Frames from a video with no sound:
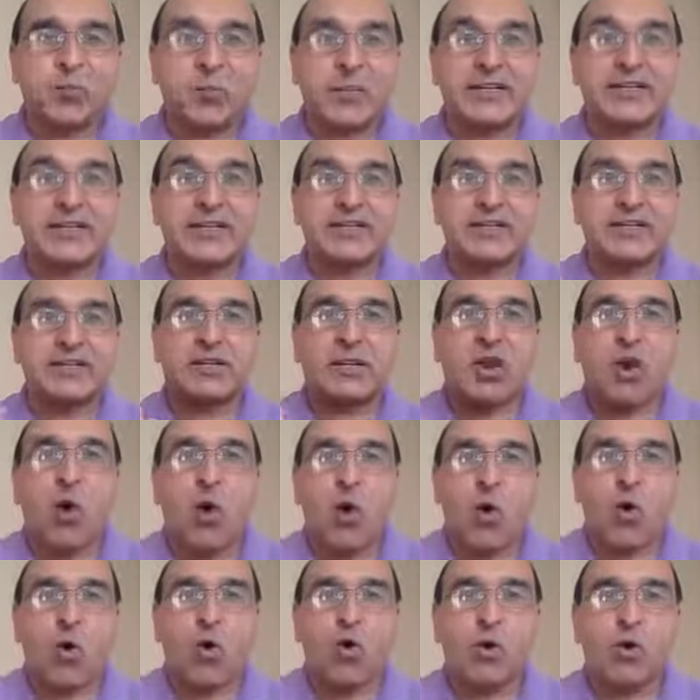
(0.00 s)
what is
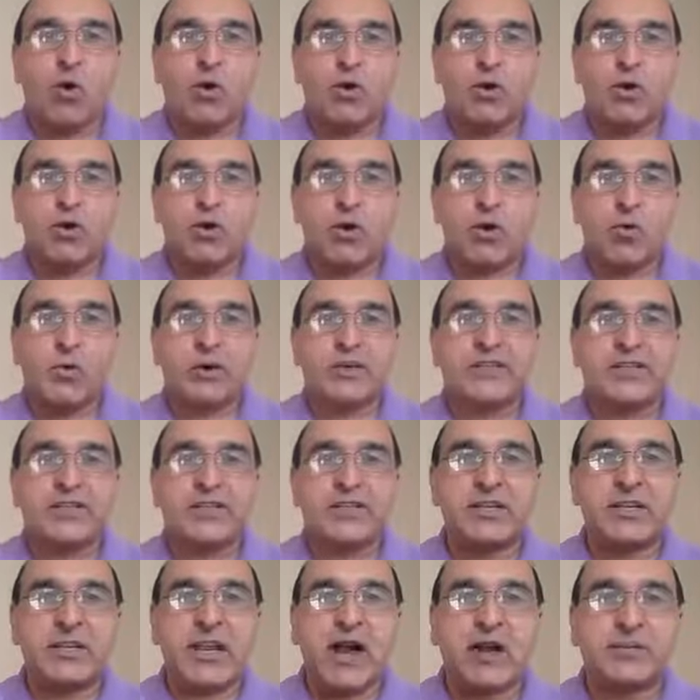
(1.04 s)
law, what
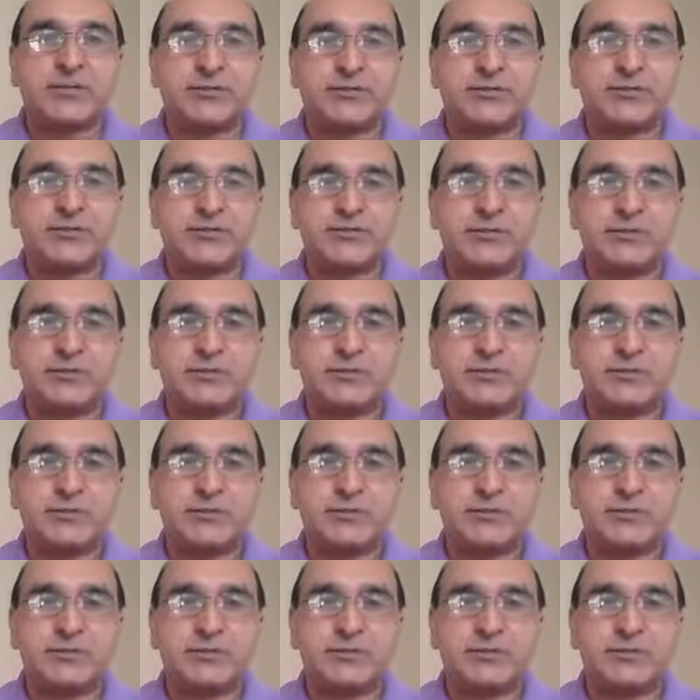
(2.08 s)
is love,